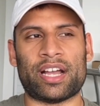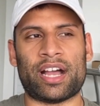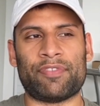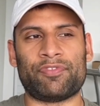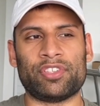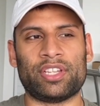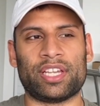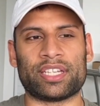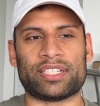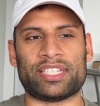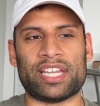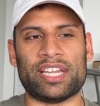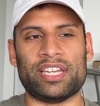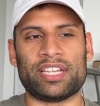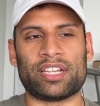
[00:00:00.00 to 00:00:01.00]
I feel like
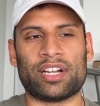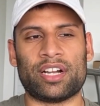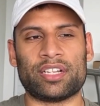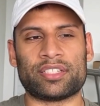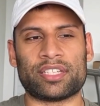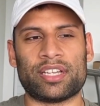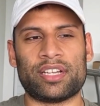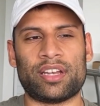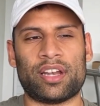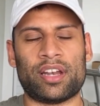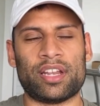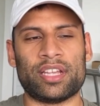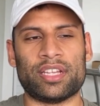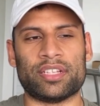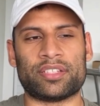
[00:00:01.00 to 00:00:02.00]
dating content,
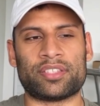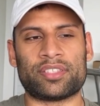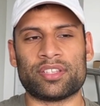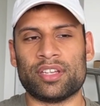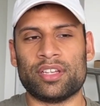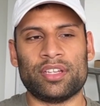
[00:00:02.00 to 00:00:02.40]
it's